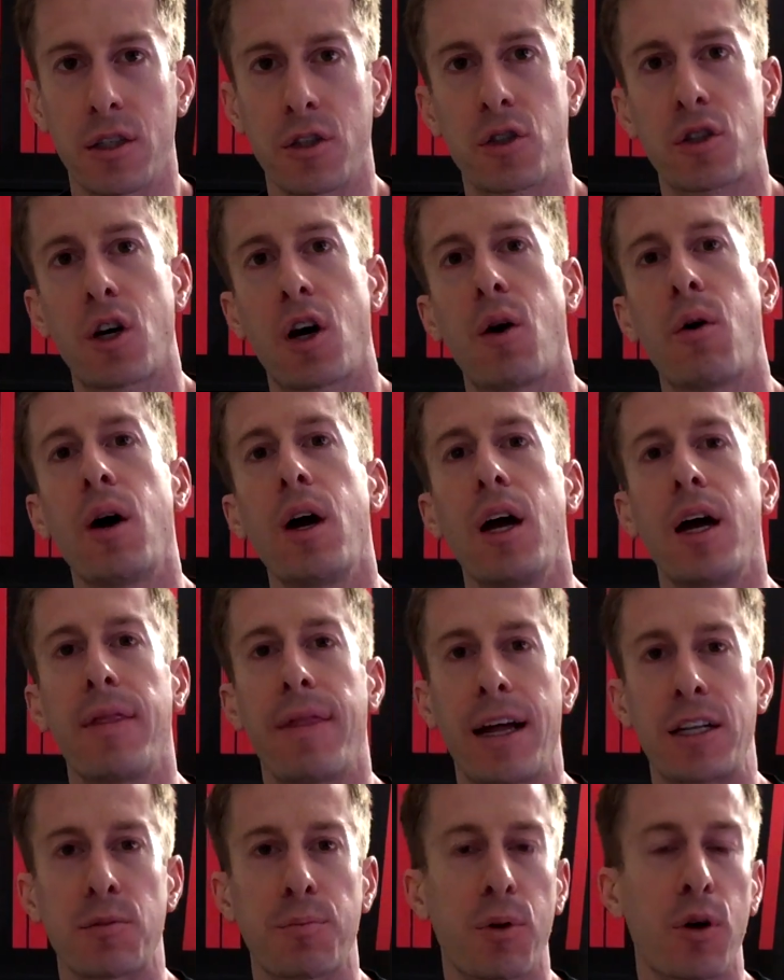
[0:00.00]
So
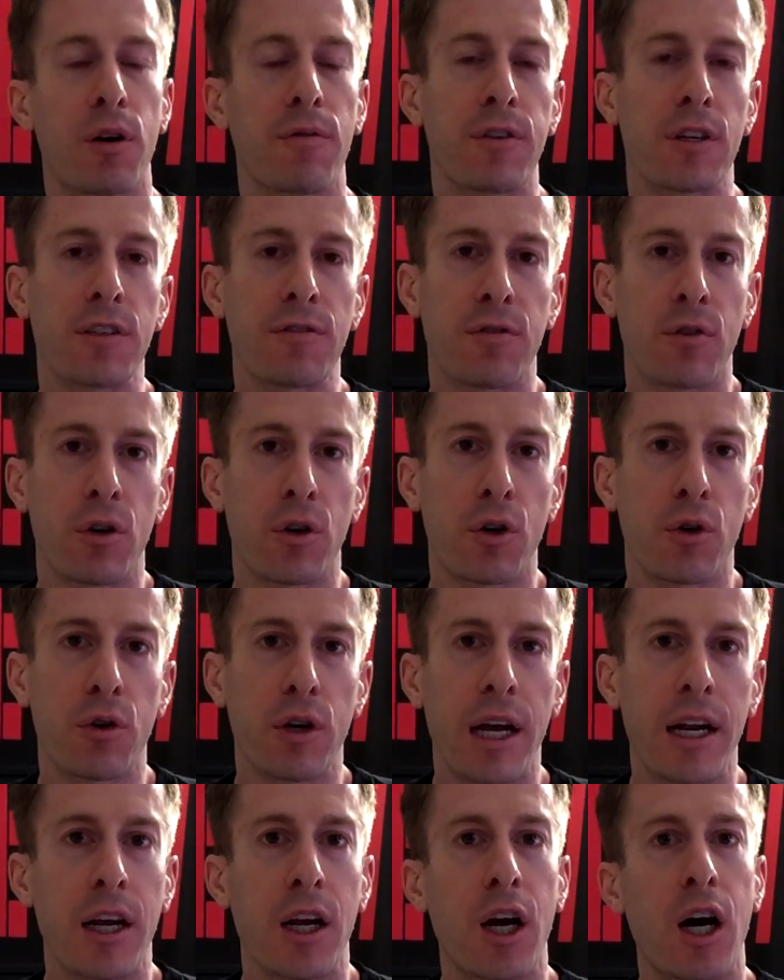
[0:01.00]
that's perfect for
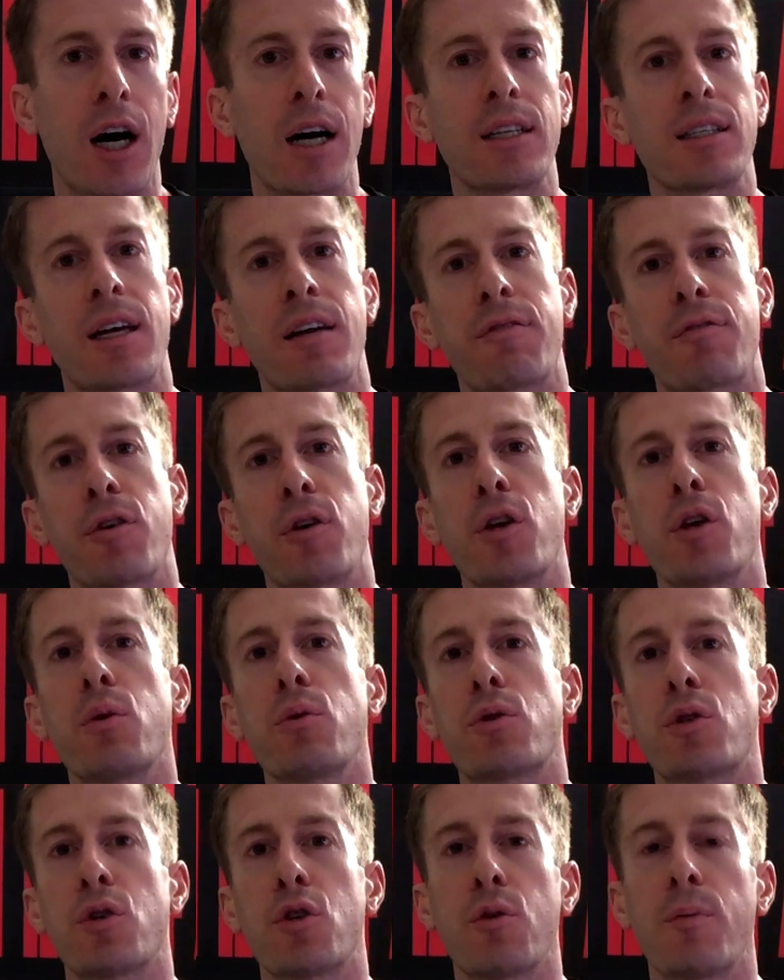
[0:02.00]
creating content for
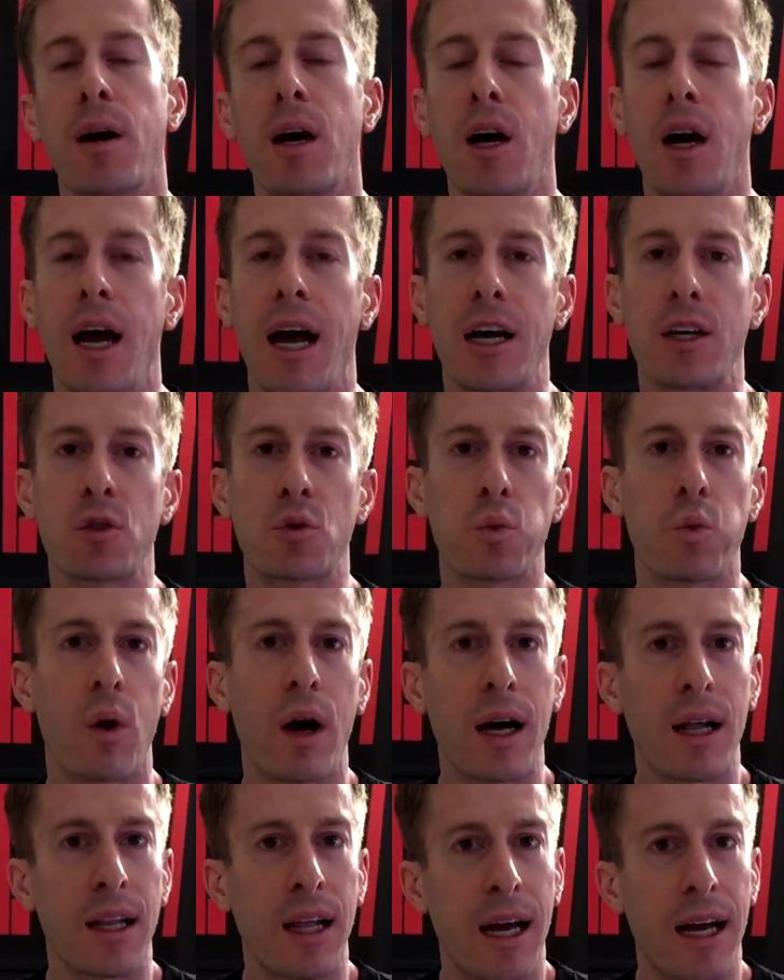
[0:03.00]
YouTube, as
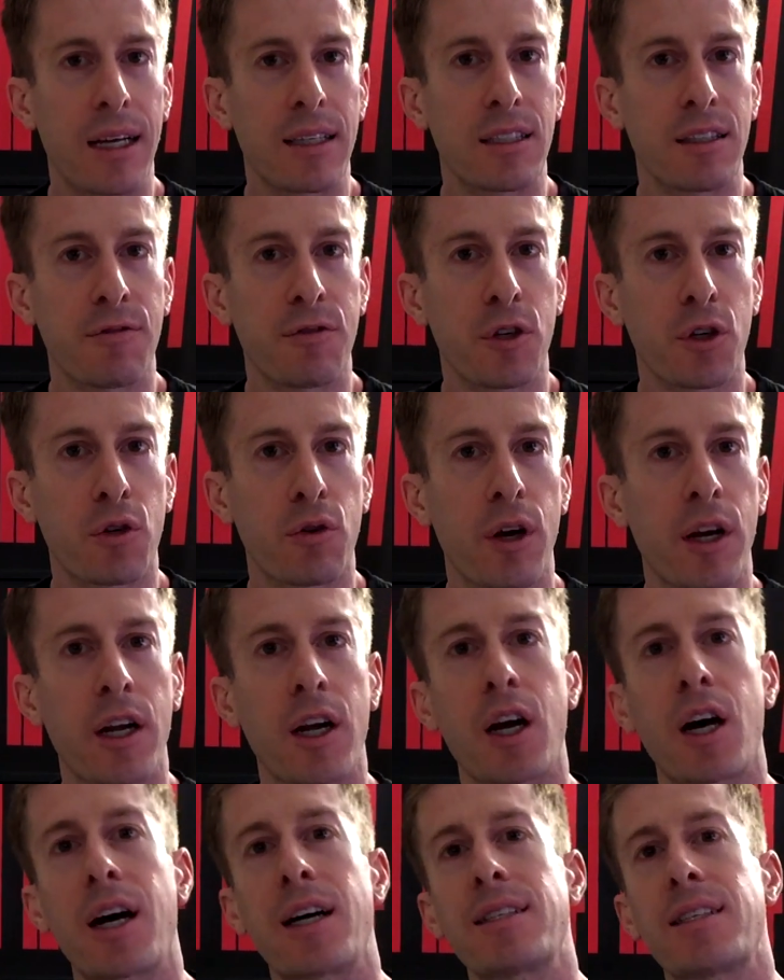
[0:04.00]
well as if you're creating
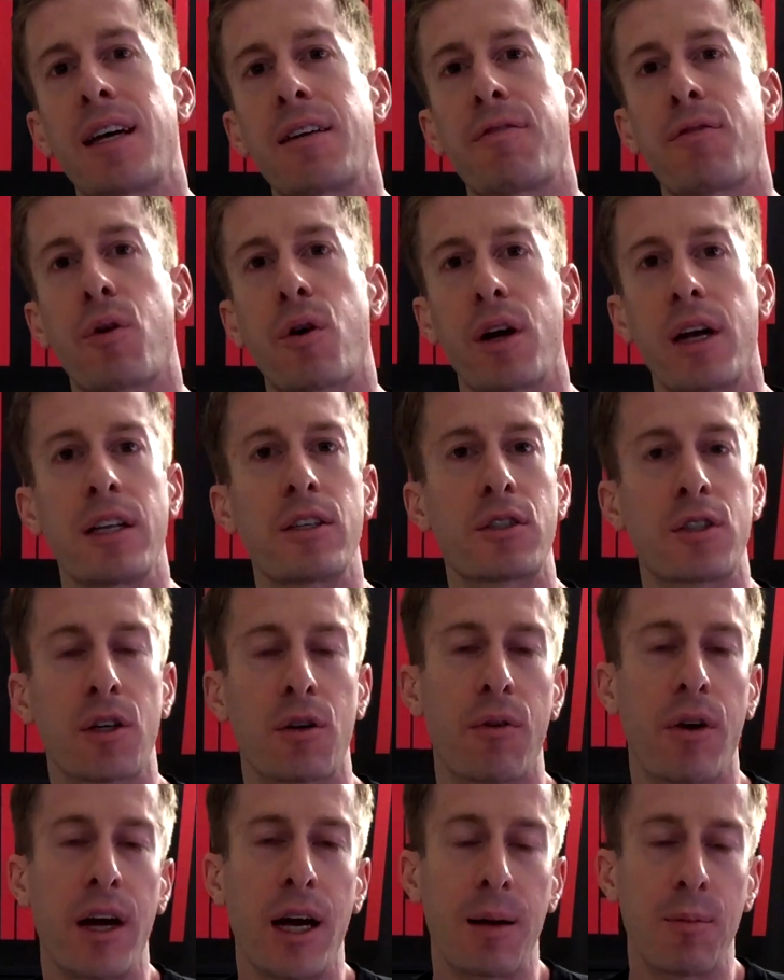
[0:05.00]
content for
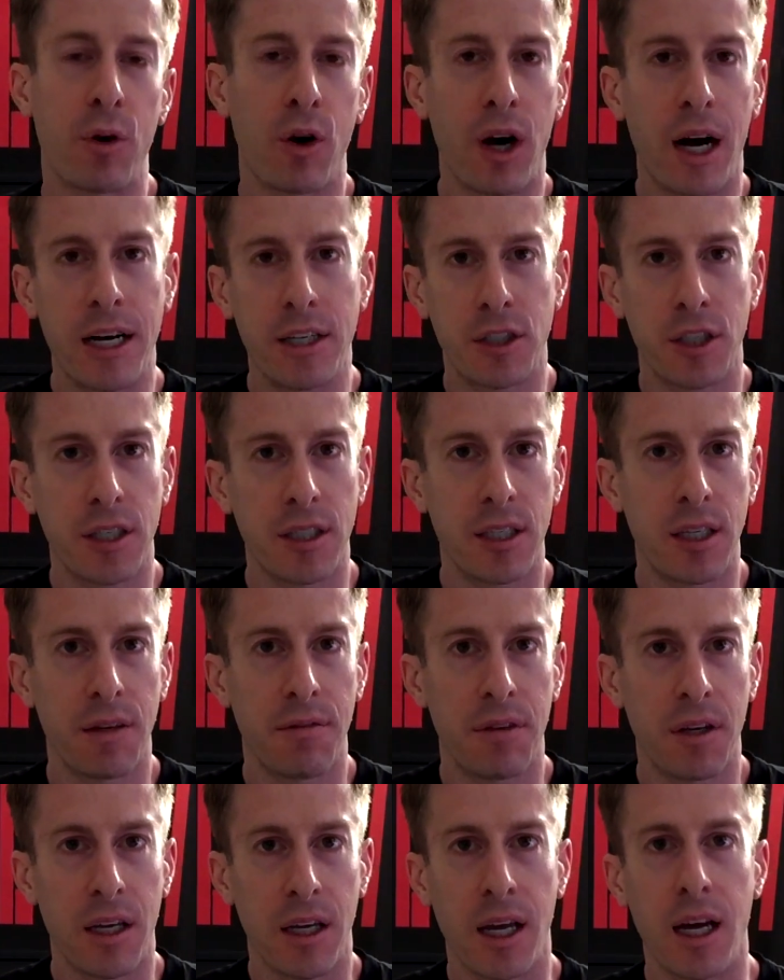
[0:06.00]
Instagram or
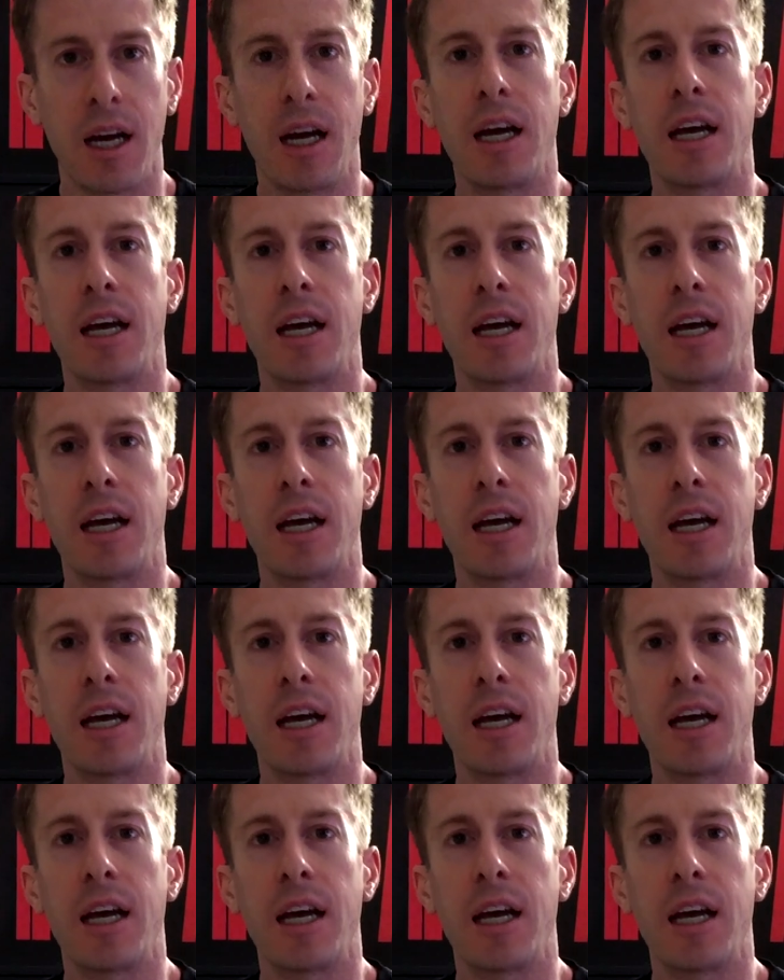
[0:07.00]
IGTV.